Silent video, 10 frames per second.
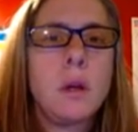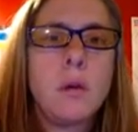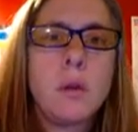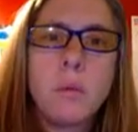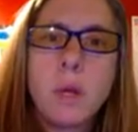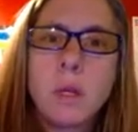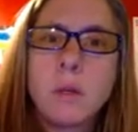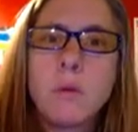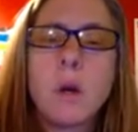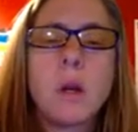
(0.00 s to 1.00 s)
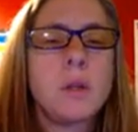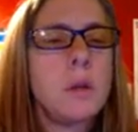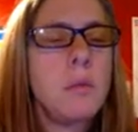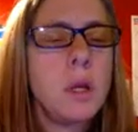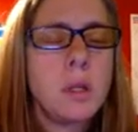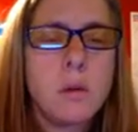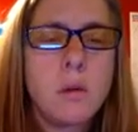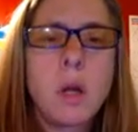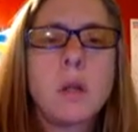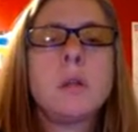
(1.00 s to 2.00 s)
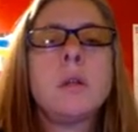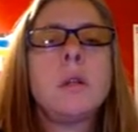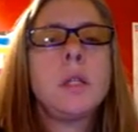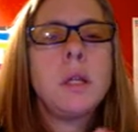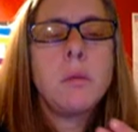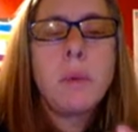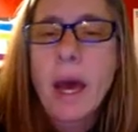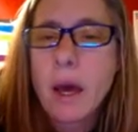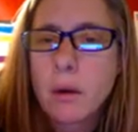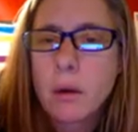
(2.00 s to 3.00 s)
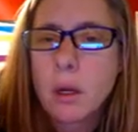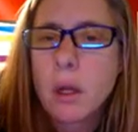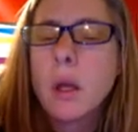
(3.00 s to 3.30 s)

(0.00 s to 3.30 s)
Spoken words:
oh, they're being too harsh, and you see a pattern.